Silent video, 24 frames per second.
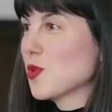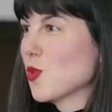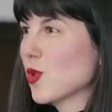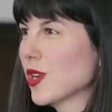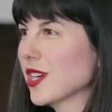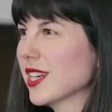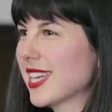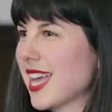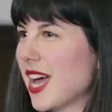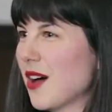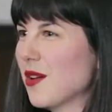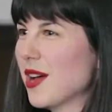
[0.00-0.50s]

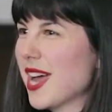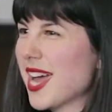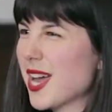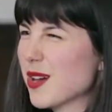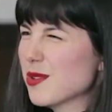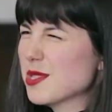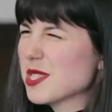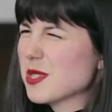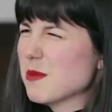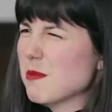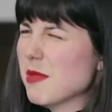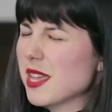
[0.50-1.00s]
work out
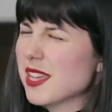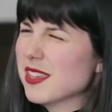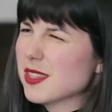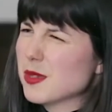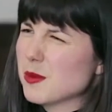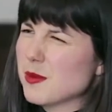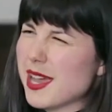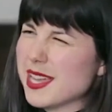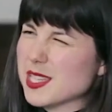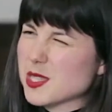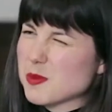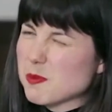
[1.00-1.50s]
how to make
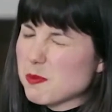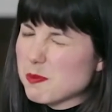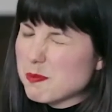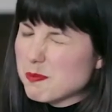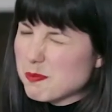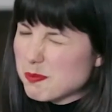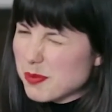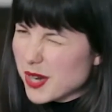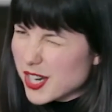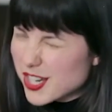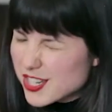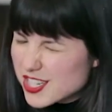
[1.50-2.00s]
them as
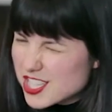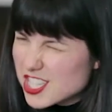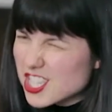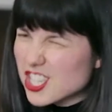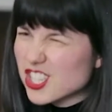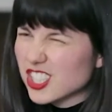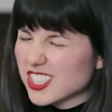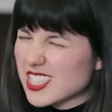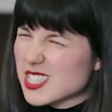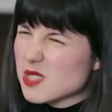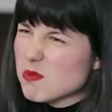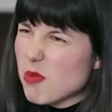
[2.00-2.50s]

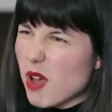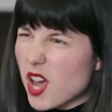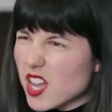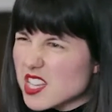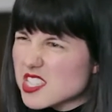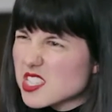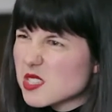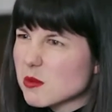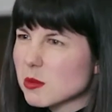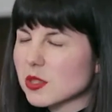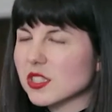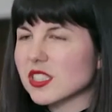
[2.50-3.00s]
personal as
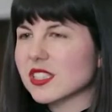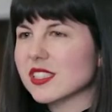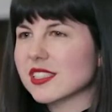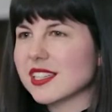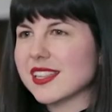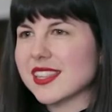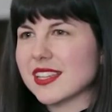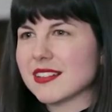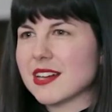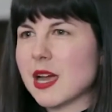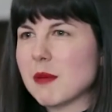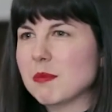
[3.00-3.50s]
possible
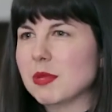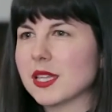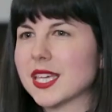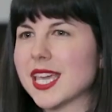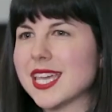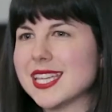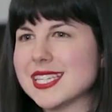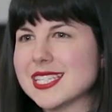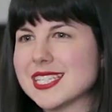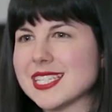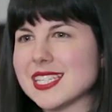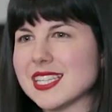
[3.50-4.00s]
in their
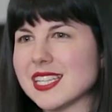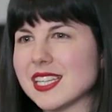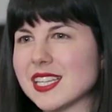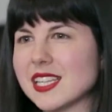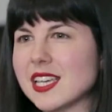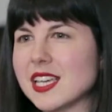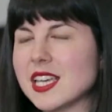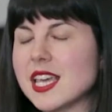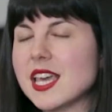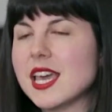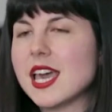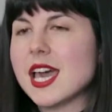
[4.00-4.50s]
application
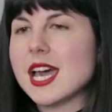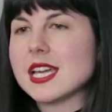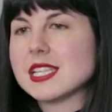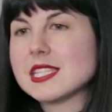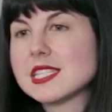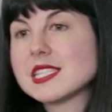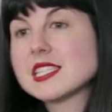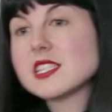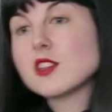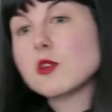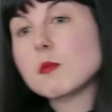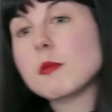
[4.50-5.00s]
and
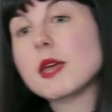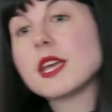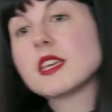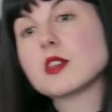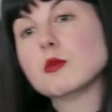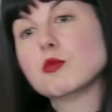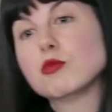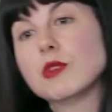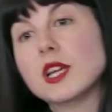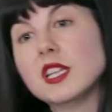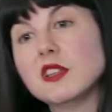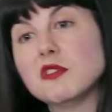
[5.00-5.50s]
still make
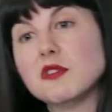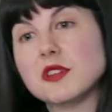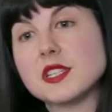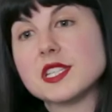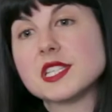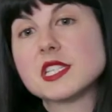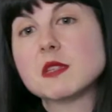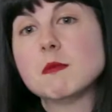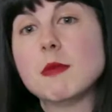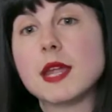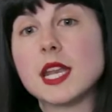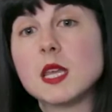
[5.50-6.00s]
them
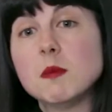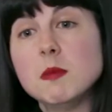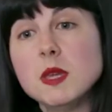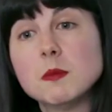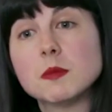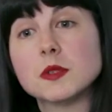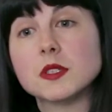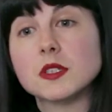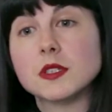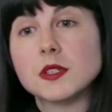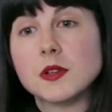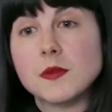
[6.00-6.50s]
relevant to many
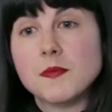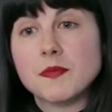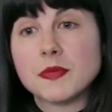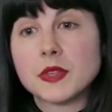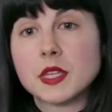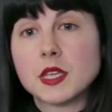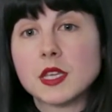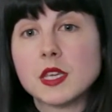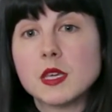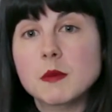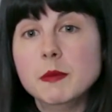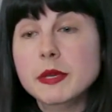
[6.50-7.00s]
people.
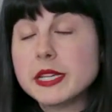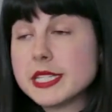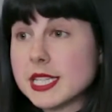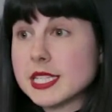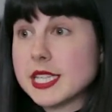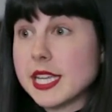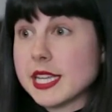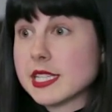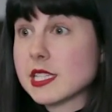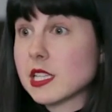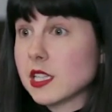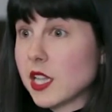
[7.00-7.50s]
Because it
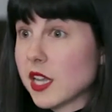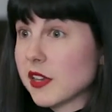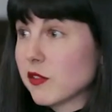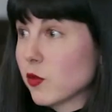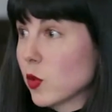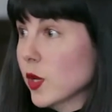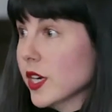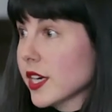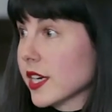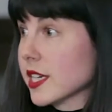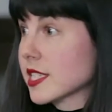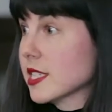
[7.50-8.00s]
takes a lot of
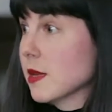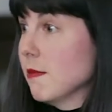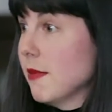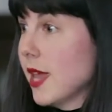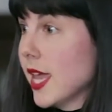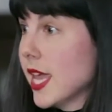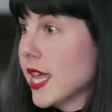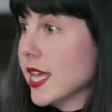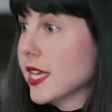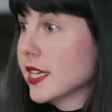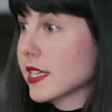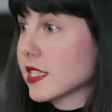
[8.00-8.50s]
work to
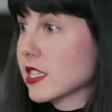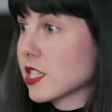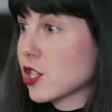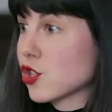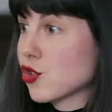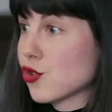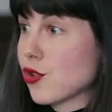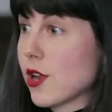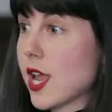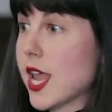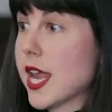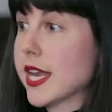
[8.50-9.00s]
make and to
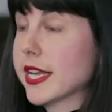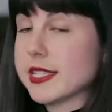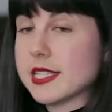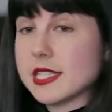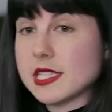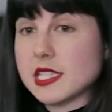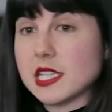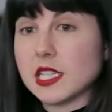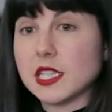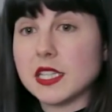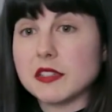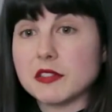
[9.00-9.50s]
train and
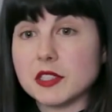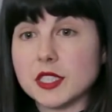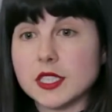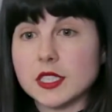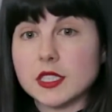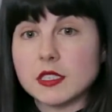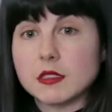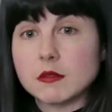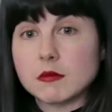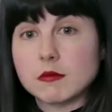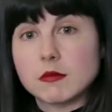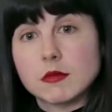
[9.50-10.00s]
to
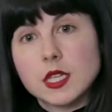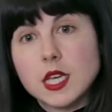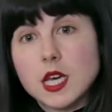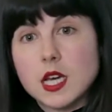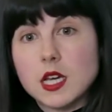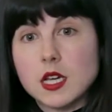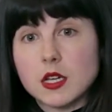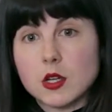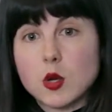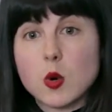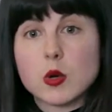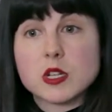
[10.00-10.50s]
deliver
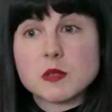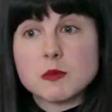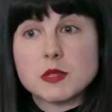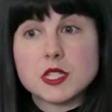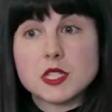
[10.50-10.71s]
course